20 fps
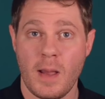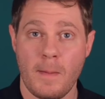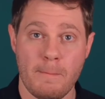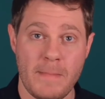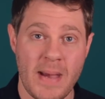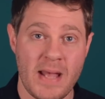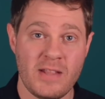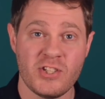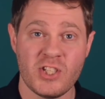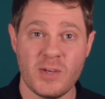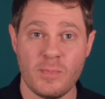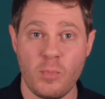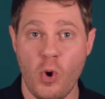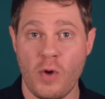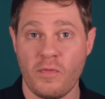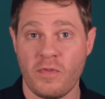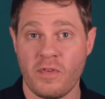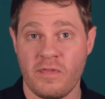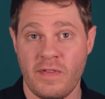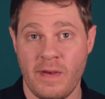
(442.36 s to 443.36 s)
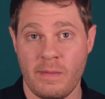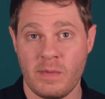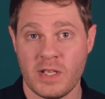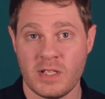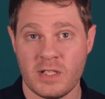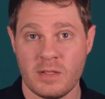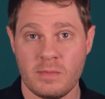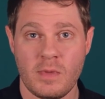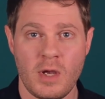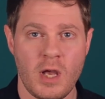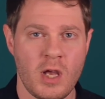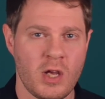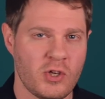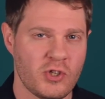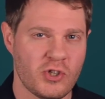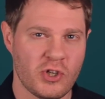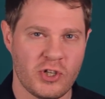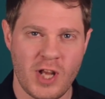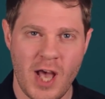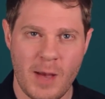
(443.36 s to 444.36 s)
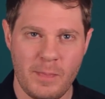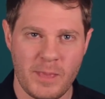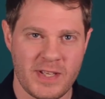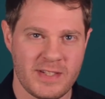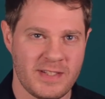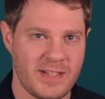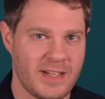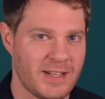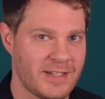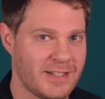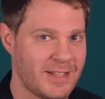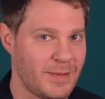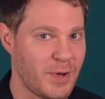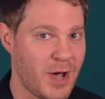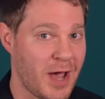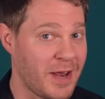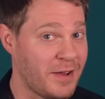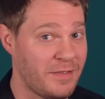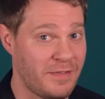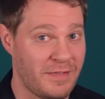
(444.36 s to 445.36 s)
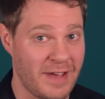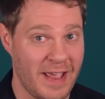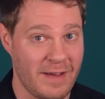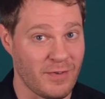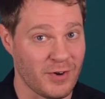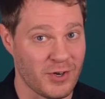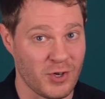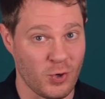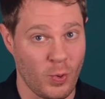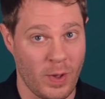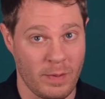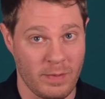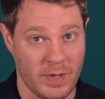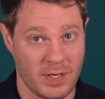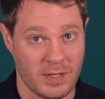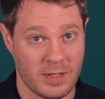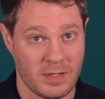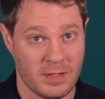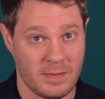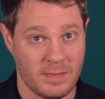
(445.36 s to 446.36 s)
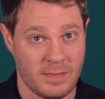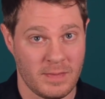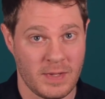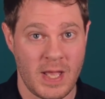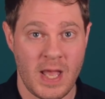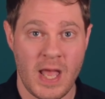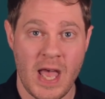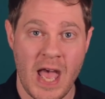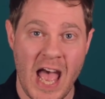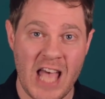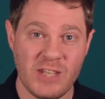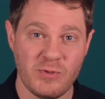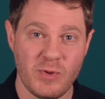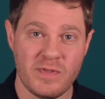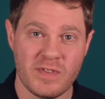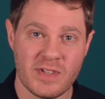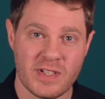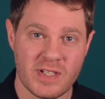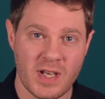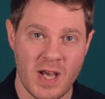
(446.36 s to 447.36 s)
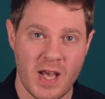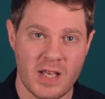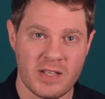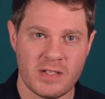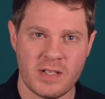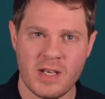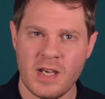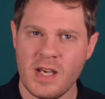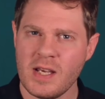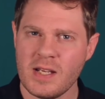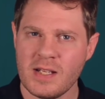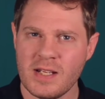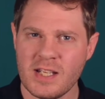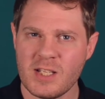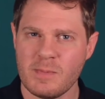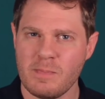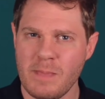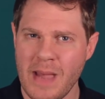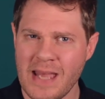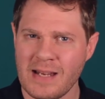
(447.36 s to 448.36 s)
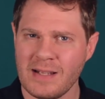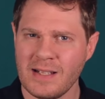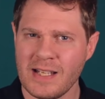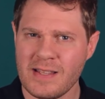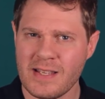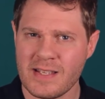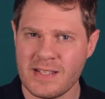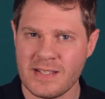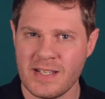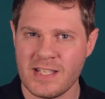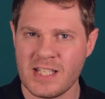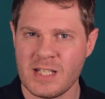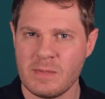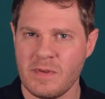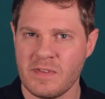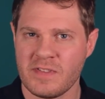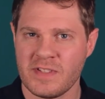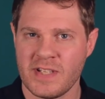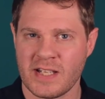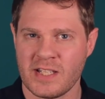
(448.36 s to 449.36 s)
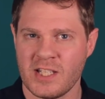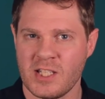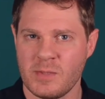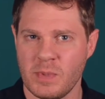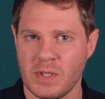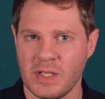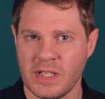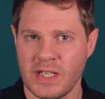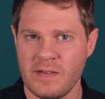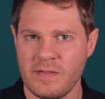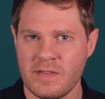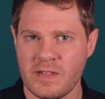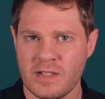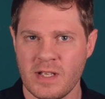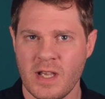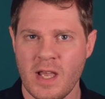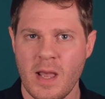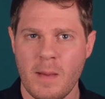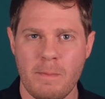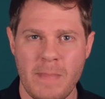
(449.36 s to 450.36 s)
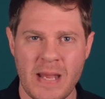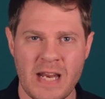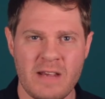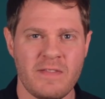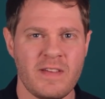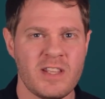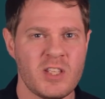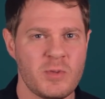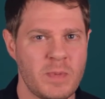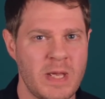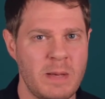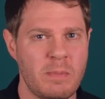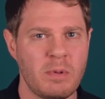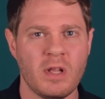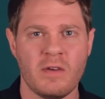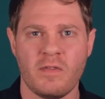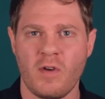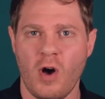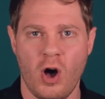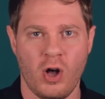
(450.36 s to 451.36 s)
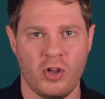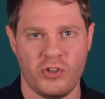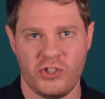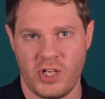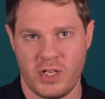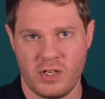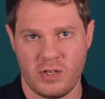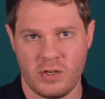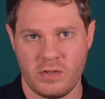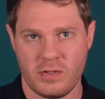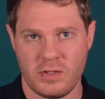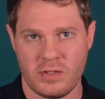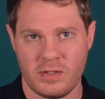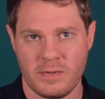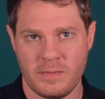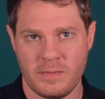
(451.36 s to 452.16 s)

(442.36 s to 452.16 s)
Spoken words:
Men's support for feminism should not be seen as some kind of favor to women. As we've discussed, dismantling the system of sexist beliefs benefits people of all genders.